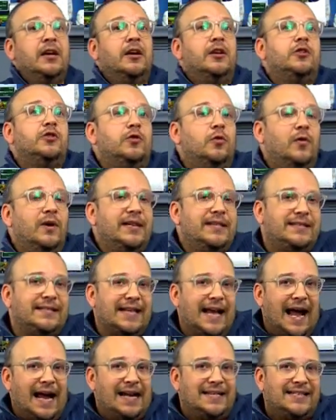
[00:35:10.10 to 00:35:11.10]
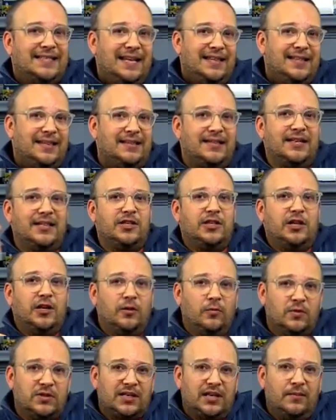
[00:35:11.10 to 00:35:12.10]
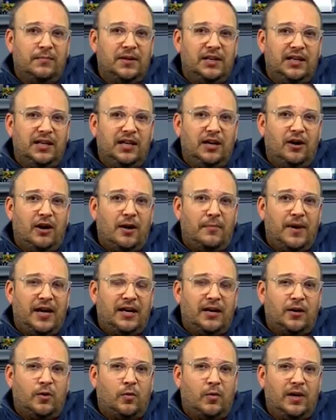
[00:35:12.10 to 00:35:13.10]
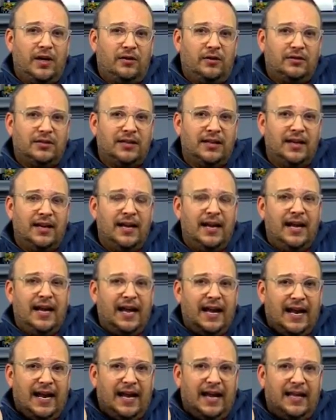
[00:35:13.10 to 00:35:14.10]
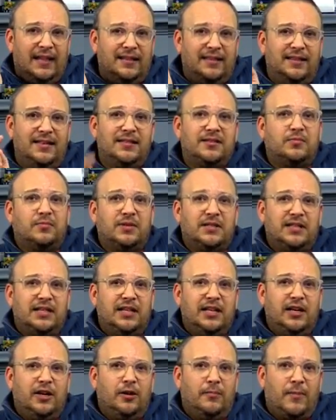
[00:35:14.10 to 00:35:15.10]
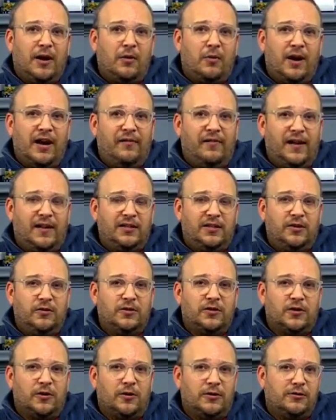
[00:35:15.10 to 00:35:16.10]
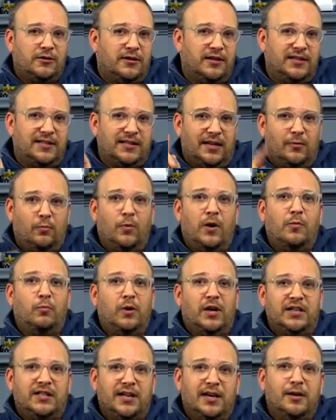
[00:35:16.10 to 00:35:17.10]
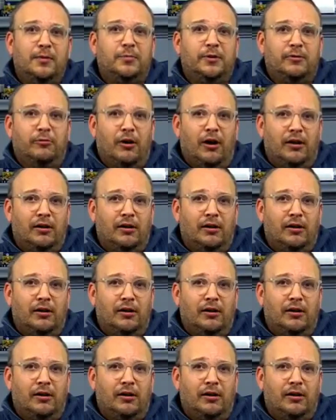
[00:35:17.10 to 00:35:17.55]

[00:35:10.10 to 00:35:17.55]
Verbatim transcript: Joyce, I said that this year was gonna be the year I made a quilt. And this was the year my wife had two surgeries and one went terribly wrong.